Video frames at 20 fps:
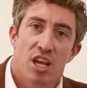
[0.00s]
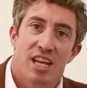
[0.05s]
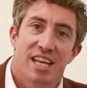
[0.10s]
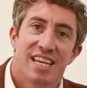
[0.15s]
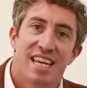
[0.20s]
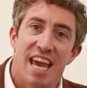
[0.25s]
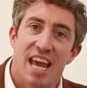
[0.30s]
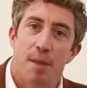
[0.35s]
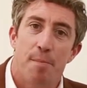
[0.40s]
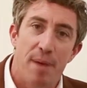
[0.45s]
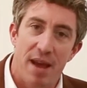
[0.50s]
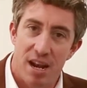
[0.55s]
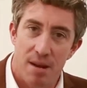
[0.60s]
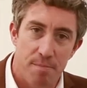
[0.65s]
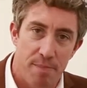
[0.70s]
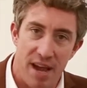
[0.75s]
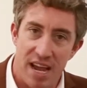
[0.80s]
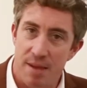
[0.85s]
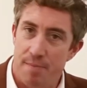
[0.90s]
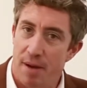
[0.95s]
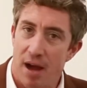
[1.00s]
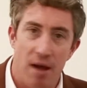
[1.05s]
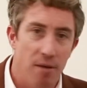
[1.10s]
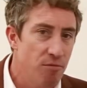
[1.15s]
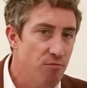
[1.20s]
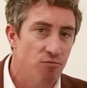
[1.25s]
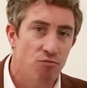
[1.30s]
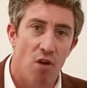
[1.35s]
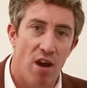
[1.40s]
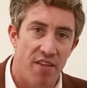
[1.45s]
Get a pen and paper,
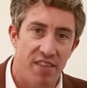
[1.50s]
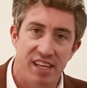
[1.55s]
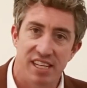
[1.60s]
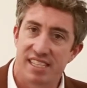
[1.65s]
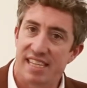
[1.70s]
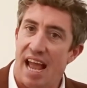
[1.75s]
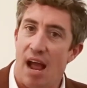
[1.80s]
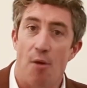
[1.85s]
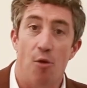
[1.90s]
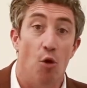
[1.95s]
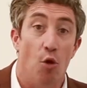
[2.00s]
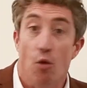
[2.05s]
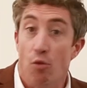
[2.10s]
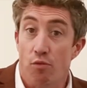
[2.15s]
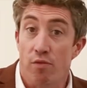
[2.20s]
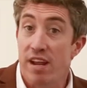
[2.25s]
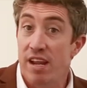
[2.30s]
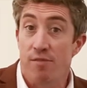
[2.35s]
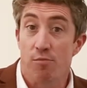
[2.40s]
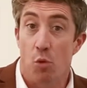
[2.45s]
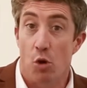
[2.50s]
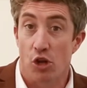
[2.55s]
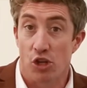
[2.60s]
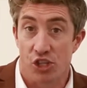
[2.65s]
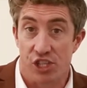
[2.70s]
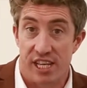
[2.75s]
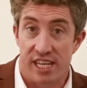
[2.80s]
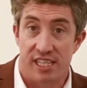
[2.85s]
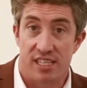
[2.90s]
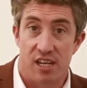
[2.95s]
write these down, or re-watch
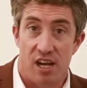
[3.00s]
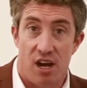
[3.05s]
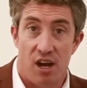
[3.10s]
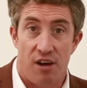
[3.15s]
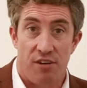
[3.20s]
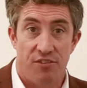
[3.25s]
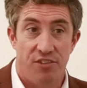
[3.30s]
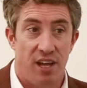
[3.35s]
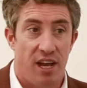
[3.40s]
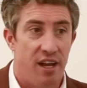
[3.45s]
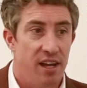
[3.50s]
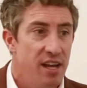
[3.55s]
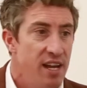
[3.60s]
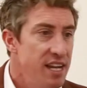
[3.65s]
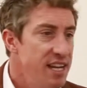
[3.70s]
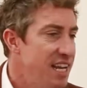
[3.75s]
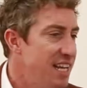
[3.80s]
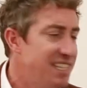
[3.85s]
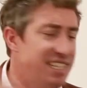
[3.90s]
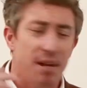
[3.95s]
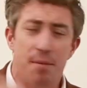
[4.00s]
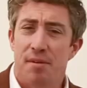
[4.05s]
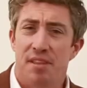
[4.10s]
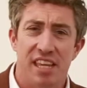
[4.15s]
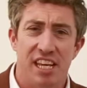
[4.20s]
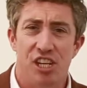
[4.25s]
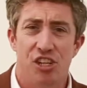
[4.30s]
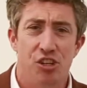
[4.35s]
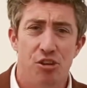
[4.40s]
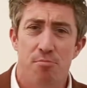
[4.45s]
this after. Now, some of
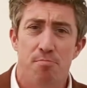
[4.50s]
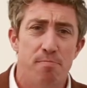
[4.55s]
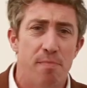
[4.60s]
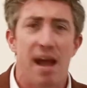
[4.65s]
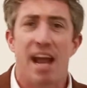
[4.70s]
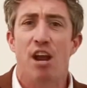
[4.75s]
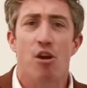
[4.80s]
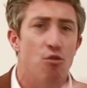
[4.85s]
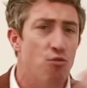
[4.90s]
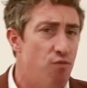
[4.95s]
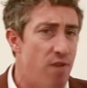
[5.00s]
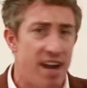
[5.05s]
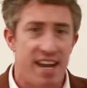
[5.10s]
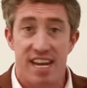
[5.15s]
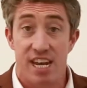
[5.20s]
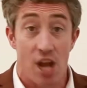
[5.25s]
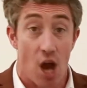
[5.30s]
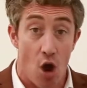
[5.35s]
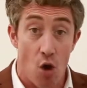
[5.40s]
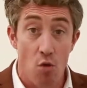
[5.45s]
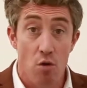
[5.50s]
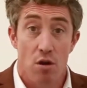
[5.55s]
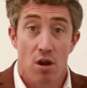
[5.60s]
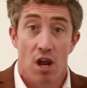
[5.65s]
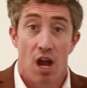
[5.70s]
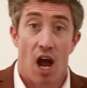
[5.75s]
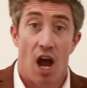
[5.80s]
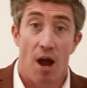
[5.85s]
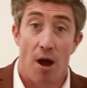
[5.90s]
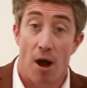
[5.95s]
these you may already know.
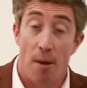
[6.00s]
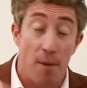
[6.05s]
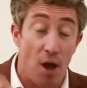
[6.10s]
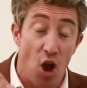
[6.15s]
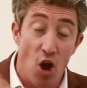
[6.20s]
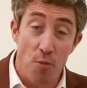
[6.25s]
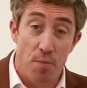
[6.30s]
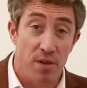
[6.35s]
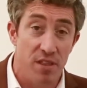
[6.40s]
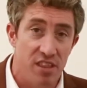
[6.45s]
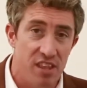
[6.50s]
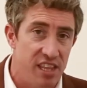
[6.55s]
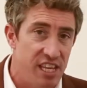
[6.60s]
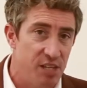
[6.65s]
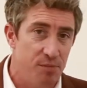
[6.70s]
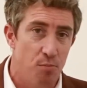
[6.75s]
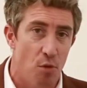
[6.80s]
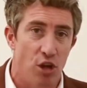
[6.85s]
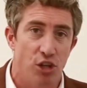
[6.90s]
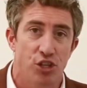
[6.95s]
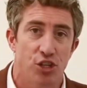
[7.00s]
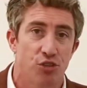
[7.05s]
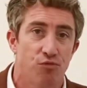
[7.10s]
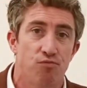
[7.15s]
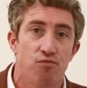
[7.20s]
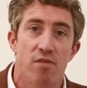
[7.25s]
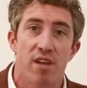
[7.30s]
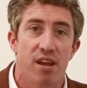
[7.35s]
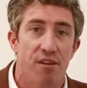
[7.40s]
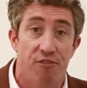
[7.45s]
I'm hoping that this might just
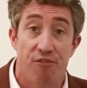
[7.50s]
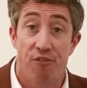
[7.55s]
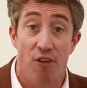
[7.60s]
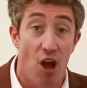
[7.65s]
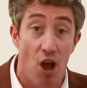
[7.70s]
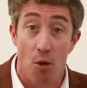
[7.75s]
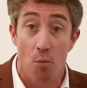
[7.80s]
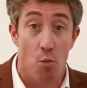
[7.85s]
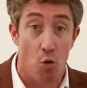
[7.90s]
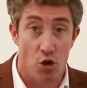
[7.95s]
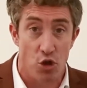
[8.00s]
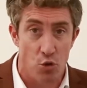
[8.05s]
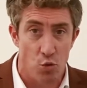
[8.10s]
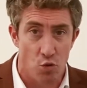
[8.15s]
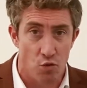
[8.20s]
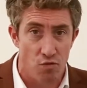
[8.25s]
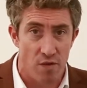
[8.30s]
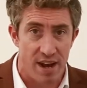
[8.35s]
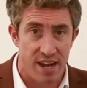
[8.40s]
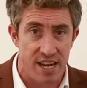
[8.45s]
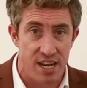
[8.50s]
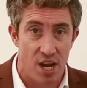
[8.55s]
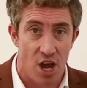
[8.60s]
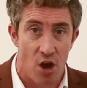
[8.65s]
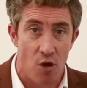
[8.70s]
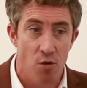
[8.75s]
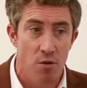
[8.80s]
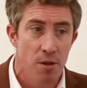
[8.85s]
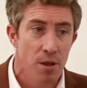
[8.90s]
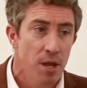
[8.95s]
reaffirm what you already
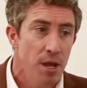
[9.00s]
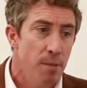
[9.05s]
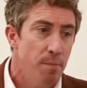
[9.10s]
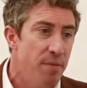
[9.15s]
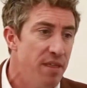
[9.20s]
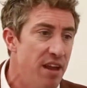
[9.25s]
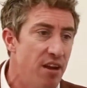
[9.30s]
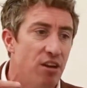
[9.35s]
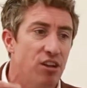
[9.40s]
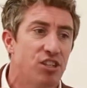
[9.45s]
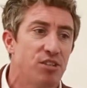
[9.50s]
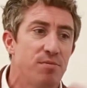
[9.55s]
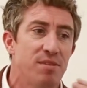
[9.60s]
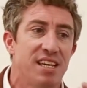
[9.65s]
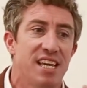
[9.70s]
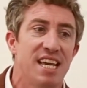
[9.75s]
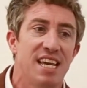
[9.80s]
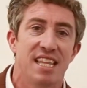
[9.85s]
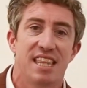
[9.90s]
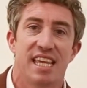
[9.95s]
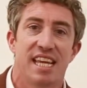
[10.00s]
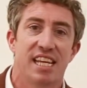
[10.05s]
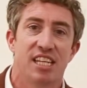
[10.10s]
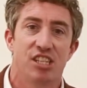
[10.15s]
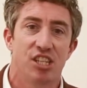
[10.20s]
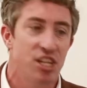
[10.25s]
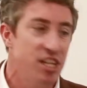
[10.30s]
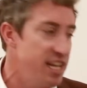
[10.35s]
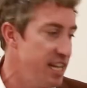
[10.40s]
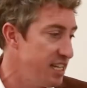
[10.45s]
know, but there are some key things
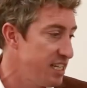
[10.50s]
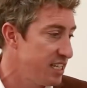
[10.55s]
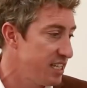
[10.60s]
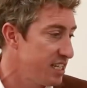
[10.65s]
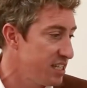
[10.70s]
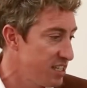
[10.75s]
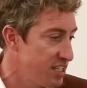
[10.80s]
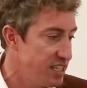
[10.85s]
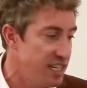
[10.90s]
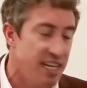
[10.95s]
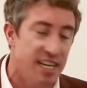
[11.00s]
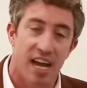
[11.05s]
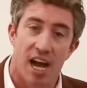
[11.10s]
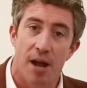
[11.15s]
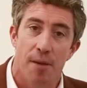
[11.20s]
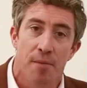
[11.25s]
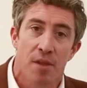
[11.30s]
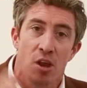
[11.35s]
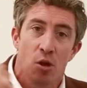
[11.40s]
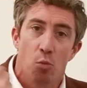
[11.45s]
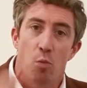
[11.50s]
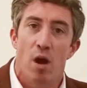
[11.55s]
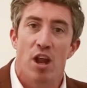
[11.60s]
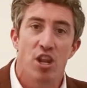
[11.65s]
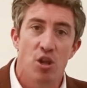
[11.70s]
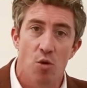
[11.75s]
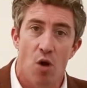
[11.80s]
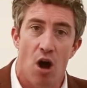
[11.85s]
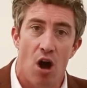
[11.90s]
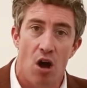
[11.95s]
that you need to consider when
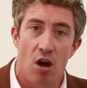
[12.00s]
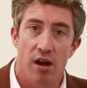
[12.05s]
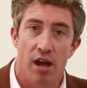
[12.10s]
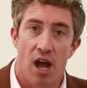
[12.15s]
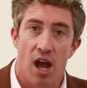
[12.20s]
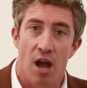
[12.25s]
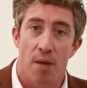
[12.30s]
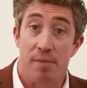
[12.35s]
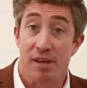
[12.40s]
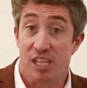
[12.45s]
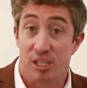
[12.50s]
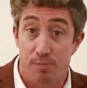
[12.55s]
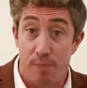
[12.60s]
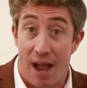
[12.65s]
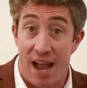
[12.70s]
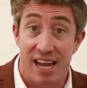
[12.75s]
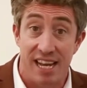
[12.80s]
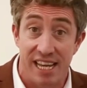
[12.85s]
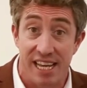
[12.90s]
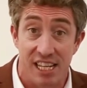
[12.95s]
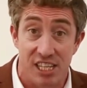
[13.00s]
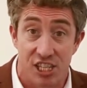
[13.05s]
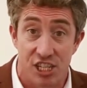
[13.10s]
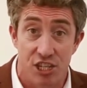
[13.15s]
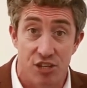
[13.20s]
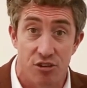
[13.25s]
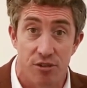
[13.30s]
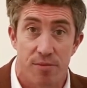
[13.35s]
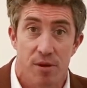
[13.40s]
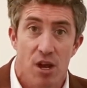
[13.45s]
you are expanding into
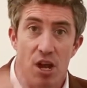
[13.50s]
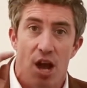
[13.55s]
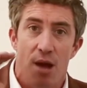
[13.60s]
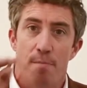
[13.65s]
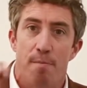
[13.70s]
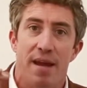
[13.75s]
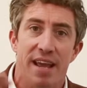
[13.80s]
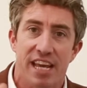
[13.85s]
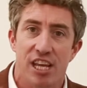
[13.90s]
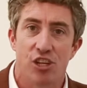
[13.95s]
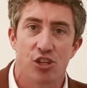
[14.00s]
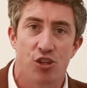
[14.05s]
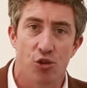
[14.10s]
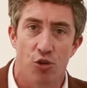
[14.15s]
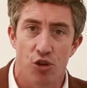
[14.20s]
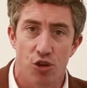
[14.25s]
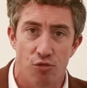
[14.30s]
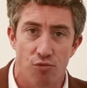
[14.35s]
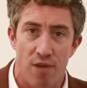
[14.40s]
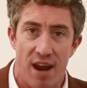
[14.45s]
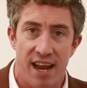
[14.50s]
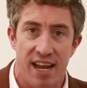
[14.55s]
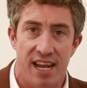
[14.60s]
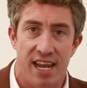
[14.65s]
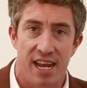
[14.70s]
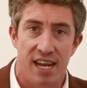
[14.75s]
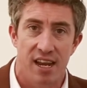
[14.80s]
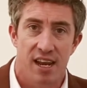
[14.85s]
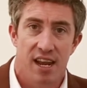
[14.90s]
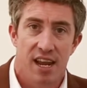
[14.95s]
Europe and making sure you're
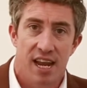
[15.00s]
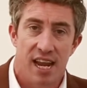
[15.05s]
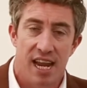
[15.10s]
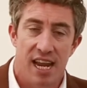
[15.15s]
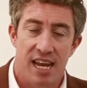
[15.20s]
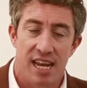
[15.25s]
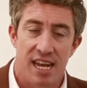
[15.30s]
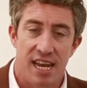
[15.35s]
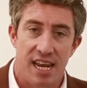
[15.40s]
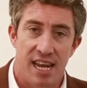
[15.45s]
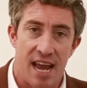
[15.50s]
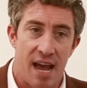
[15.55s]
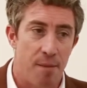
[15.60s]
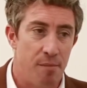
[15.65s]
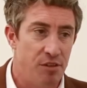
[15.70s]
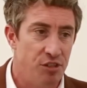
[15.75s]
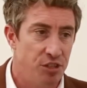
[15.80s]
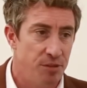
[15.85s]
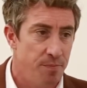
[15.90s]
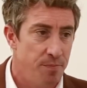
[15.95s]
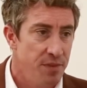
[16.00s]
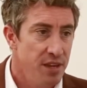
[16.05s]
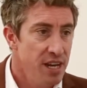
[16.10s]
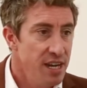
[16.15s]
ranking in Amazon.